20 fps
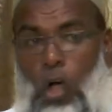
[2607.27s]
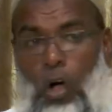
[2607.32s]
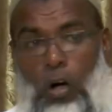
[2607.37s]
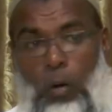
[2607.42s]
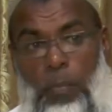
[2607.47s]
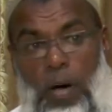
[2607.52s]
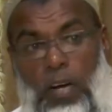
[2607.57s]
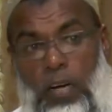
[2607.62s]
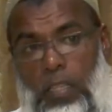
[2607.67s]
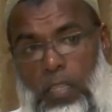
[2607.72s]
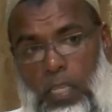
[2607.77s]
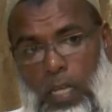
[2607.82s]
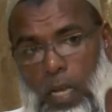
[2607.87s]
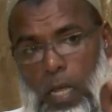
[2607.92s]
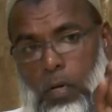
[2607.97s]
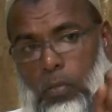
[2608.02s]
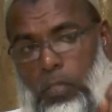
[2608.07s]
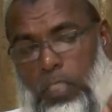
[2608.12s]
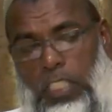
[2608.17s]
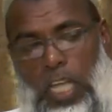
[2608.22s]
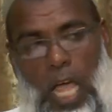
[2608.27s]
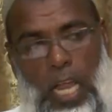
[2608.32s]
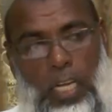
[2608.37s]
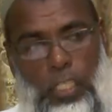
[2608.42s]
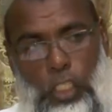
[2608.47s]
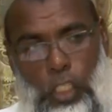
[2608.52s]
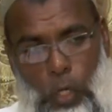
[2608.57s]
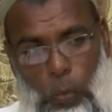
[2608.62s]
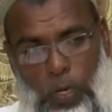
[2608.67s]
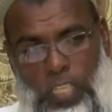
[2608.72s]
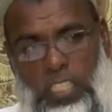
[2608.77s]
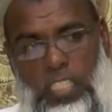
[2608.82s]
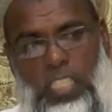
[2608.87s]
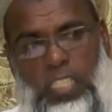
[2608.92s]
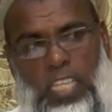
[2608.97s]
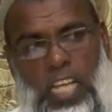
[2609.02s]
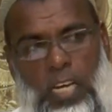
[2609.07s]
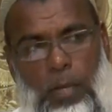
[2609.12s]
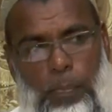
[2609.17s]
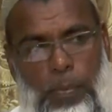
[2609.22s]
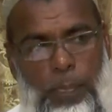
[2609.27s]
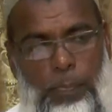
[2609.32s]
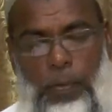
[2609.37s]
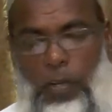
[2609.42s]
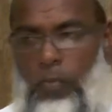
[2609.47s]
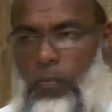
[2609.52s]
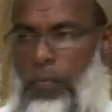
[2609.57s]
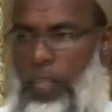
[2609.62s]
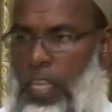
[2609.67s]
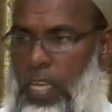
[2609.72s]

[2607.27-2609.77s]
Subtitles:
Umar radiallahu ta'ala, you know what he used to tell the people?